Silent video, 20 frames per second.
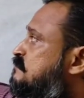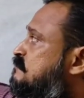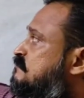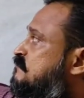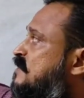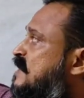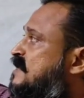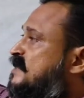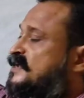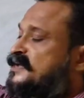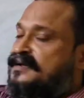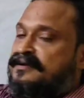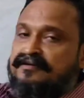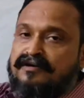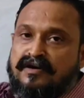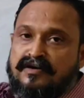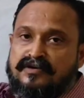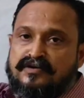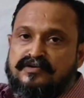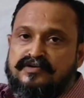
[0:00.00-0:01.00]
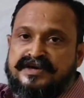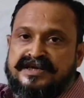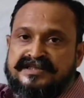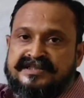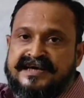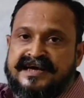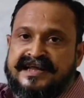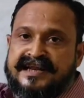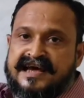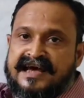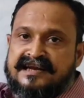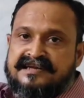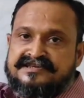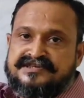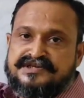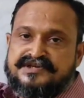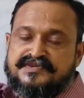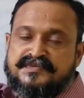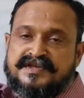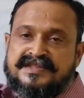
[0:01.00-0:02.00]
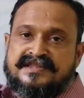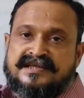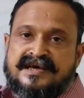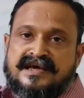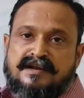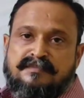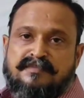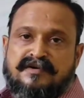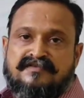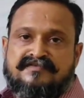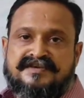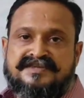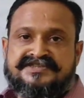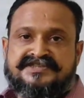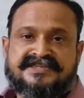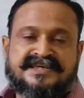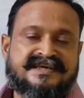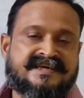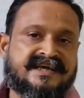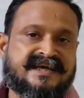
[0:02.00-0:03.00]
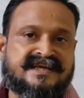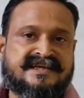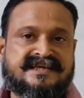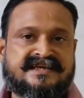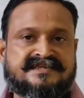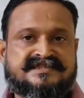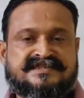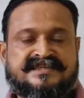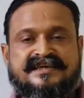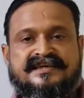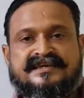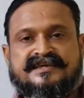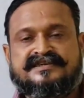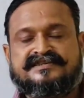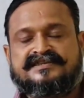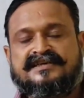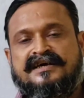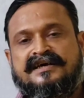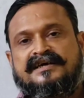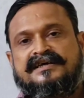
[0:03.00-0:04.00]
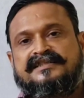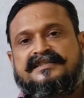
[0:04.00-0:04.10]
finding or doing the analysis with the help of instantaneous centers,